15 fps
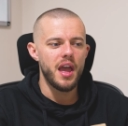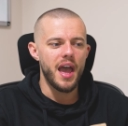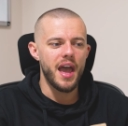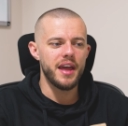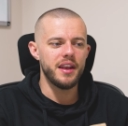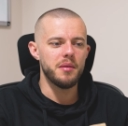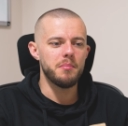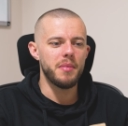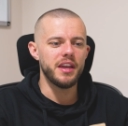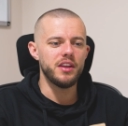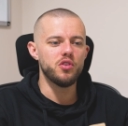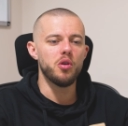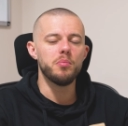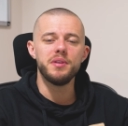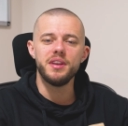And it might
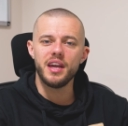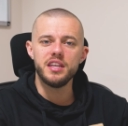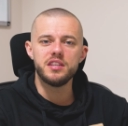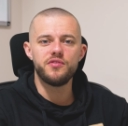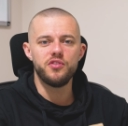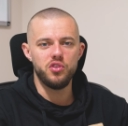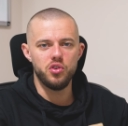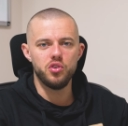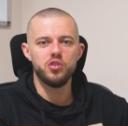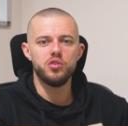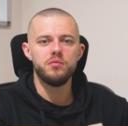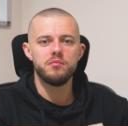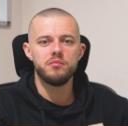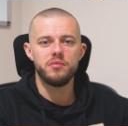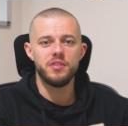not be nice for you,
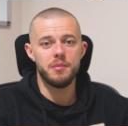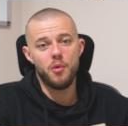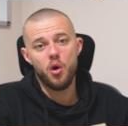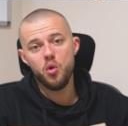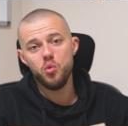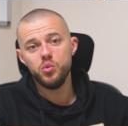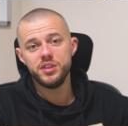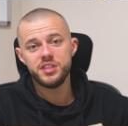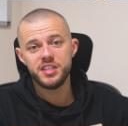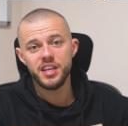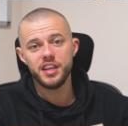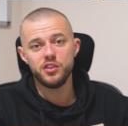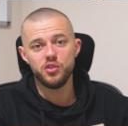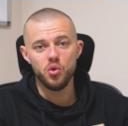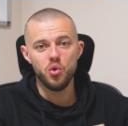them always
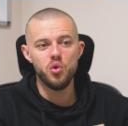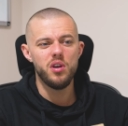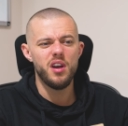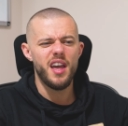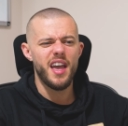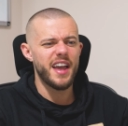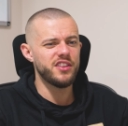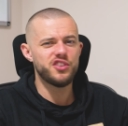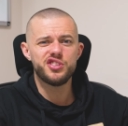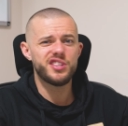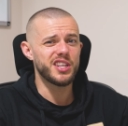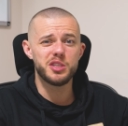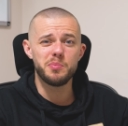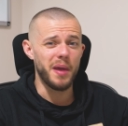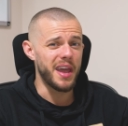saying no, and just
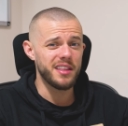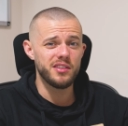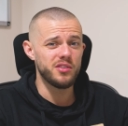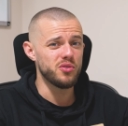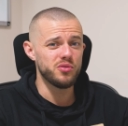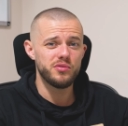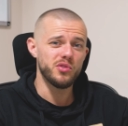expect a no.